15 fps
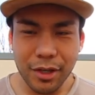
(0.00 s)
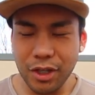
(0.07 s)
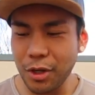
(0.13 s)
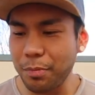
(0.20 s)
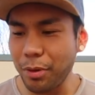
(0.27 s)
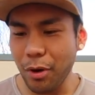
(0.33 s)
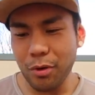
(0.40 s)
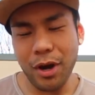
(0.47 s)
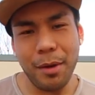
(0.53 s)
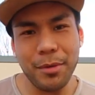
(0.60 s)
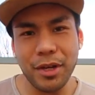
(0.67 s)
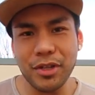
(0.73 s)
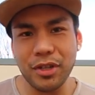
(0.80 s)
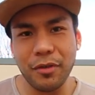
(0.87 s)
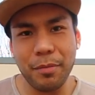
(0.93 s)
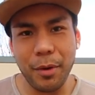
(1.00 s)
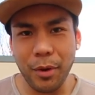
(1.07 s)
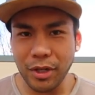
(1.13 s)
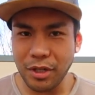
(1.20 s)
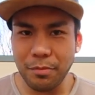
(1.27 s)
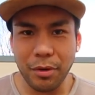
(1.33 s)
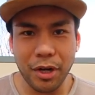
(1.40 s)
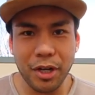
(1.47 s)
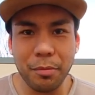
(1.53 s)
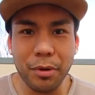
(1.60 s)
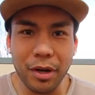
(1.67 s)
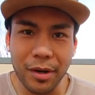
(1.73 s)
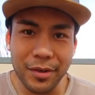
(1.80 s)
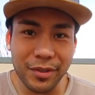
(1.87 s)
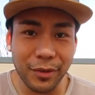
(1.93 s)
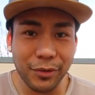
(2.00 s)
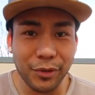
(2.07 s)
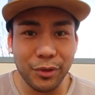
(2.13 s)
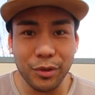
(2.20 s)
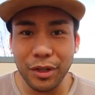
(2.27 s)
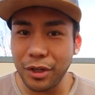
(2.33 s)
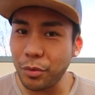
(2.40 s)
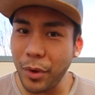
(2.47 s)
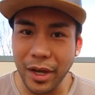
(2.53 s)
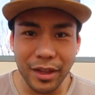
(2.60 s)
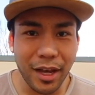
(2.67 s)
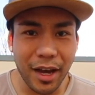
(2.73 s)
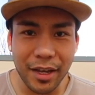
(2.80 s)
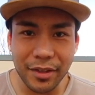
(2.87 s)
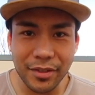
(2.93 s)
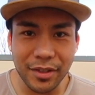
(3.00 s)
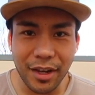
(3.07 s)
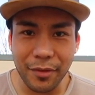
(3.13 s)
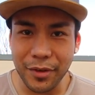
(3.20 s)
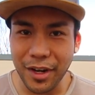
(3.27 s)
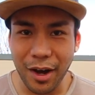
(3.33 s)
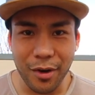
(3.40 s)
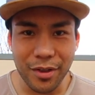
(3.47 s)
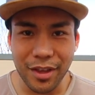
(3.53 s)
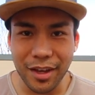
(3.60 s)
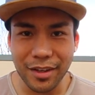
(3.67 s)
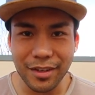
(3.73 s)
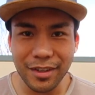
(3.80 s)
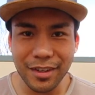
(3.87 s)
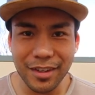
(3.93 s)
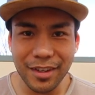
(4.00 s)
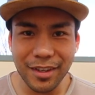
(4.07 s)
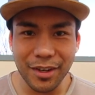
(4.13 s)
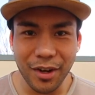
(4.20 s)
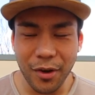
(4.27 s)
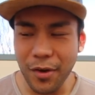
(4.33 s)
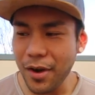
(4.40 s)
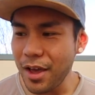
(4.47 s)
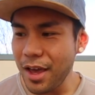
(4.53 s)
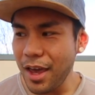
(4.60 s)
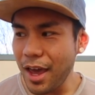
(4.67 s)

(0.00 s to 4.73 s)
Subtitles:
you're programming yourself by watching porn, you're programming yourself to do little white lies every now and then, you know?